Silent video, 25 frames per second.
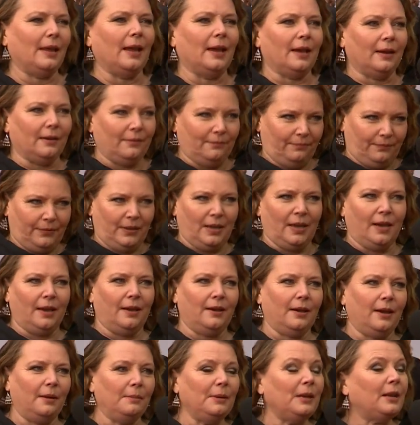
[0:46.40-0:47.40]
Yeah, um, yeah. Good
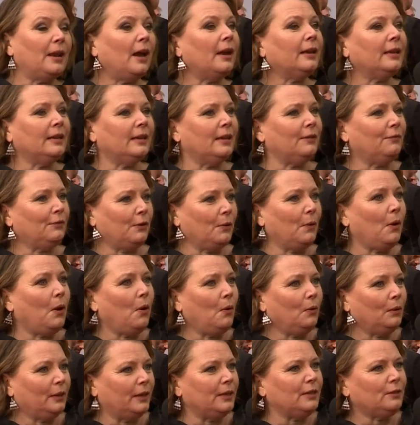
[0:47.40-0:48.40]
for you. I mean, I can give you a
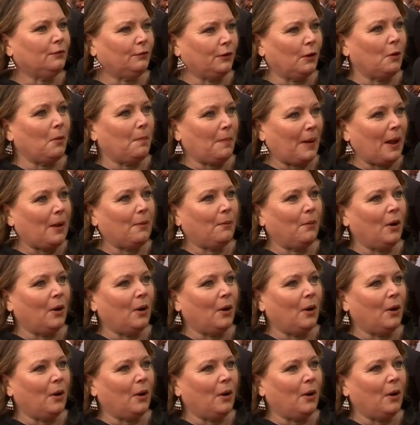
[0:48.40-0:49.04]
whole interview about